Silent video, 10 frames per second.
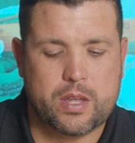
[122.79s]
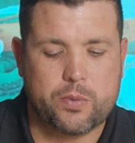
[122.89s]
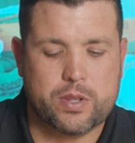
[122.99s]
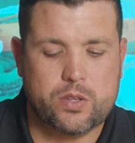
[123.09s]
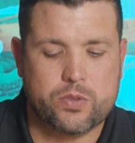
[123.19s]
that
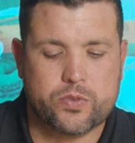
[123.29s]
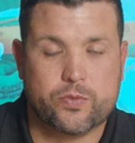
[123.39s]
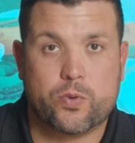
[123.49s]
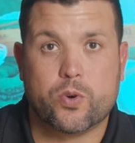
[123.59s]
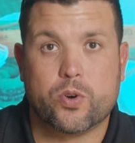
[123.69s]
we use
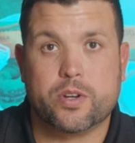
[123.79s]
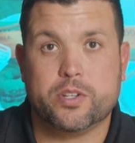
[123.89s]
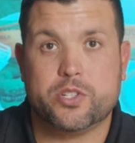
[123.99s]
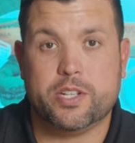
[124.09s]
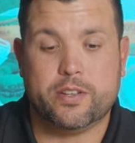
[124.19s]
for
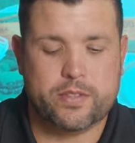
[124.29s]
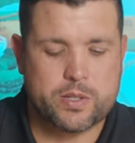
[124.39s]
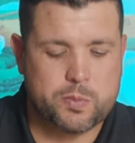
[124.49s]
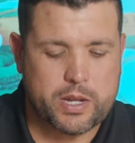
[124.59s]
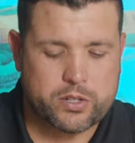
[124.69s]
shiv
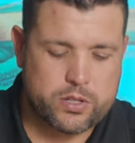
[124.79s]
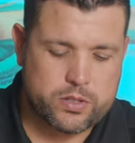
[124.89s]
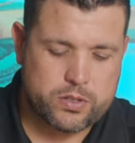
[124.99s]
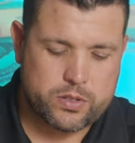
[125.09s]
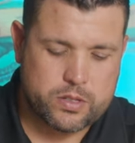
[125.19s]

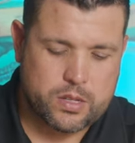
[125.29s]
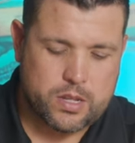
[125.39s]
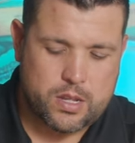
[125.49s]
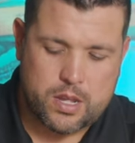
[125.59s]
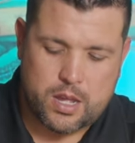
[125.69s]
inspections.
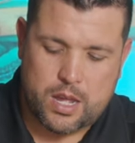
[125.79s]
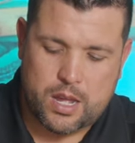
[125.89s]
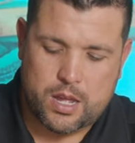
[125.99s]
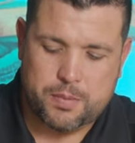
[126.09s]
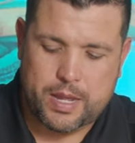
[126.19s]

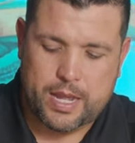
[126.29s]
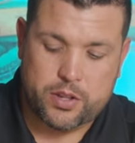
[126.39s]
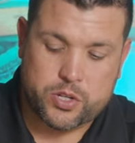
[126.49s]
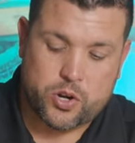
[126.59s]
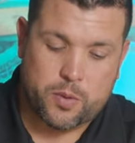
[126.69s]
Um, and
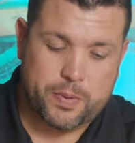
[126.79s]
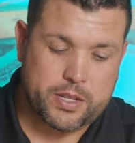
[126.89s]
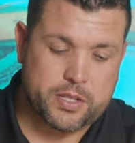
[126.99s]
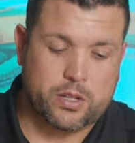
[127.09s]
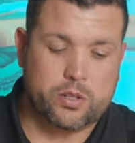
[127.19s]
a Sharpie
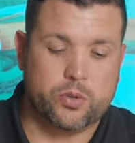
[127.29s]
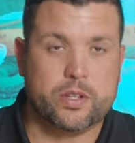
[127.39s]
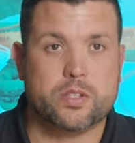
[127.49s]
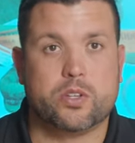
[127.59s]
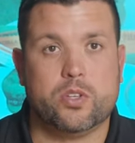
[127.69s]
is
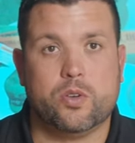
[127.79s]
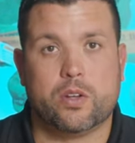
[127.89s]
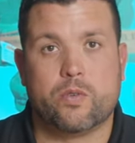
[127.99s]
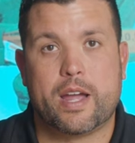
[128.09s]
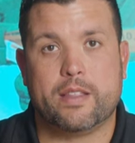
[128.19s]
included so you
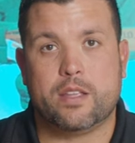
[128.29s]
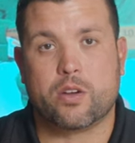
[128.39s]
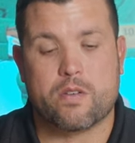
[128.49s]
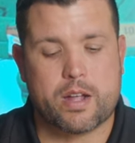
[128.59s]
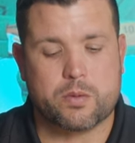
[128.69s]
can write the
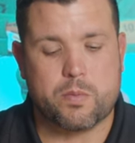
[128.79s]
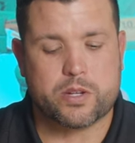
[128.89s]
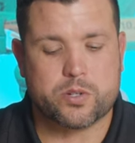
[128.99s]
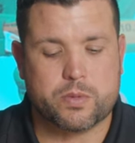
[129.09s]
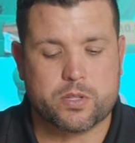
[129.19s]
correct
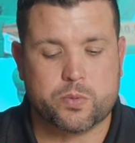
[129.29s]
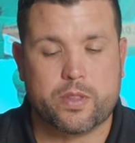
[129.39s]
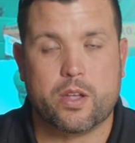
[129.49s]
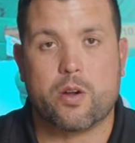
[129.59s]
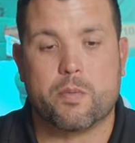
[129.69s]
measurements when
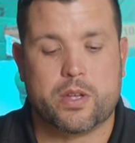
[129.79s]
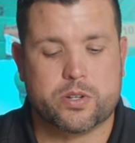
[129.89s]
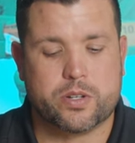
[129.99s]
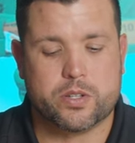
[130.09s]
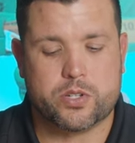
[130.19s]
they are
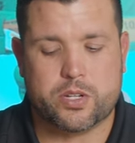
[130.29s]
measuring the